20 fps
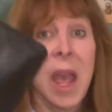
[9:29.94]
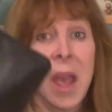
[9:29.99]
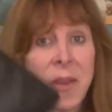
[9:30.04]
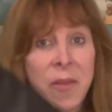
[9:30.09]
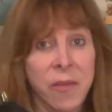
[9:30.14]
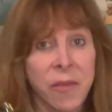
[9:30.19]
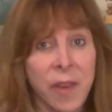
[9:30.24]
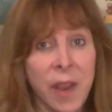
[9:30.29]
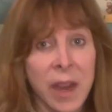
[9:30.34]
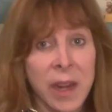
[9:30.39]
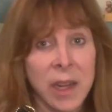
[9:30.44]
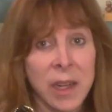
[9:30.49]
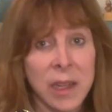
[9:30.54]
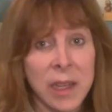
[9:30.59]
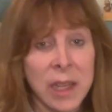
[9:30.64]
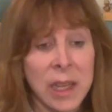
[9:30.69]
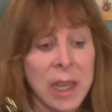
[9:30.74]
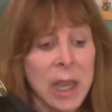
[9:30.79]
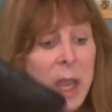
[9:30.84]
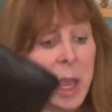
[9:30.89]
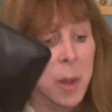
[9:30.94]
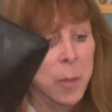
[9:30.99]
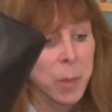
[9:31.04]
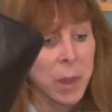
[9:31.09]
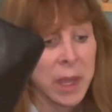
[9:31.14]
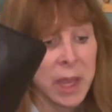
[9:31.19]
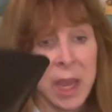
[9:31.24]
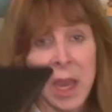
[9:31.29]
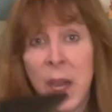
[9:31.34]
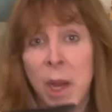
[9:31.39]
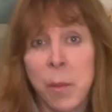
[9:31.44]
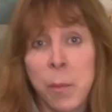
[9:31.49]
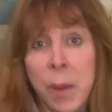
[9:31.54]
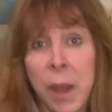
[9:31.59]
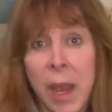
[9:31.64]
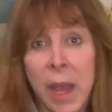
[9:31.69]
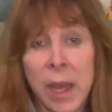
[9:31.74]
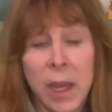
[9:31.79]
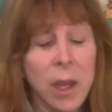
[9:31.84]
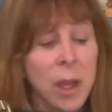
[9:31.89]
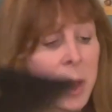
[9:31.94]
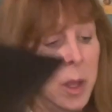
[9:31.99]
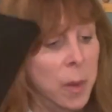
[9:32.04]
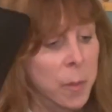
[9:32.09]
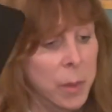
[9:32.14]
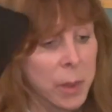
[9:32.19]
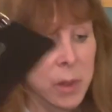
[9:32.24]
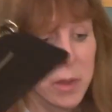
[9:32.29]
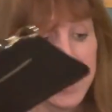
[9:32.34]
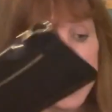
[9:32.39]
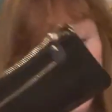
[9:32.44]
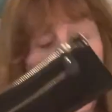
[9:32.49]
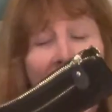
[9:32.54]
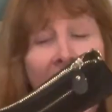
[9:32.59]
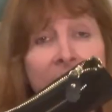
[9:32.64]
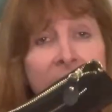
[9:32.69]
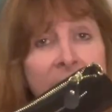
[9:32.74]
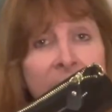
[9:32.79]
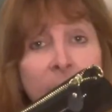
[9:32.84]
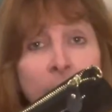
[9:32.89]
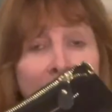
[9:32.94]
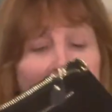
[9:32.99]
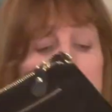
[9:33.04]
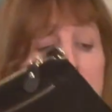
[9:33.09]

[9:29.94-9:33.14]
And finally, my handbag, because that has to be